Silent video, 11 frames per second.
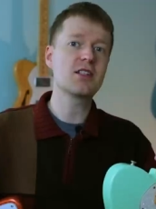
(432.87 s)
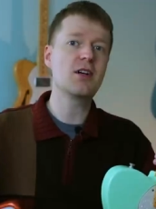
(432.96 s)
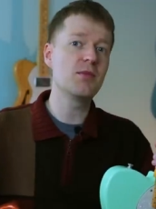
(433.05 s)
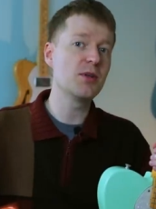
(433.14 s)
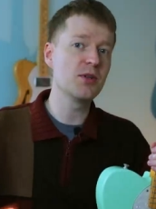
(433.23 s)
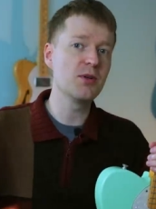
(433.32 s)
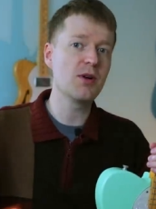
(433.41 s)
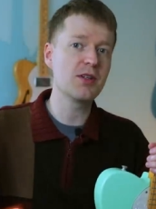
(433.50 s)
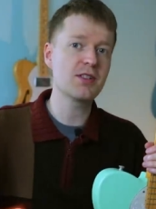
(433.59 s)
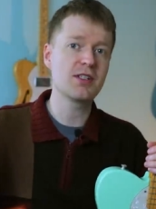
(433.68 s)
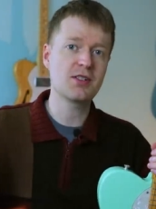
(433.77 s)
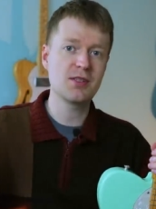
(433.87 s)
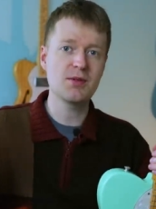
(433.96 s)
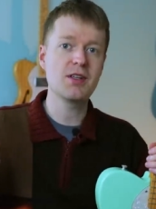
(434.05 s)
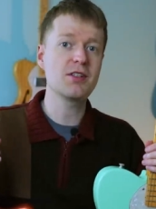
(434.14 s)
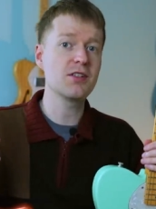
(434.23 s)
there's a lot more nuances
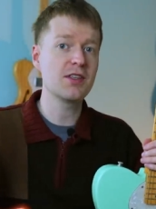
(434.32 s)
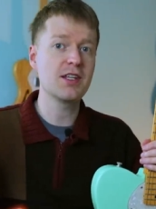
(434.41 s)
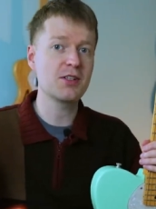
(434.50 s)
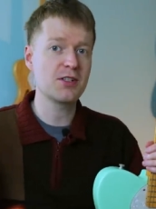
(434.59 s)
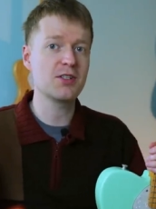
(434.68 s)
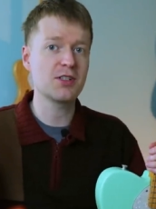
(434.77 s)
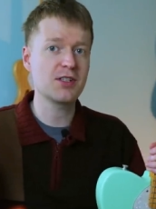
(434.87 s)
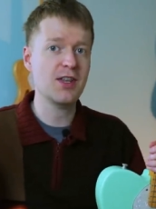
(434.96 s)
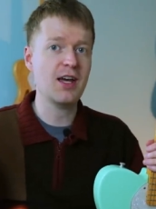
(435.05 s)
to it than there's just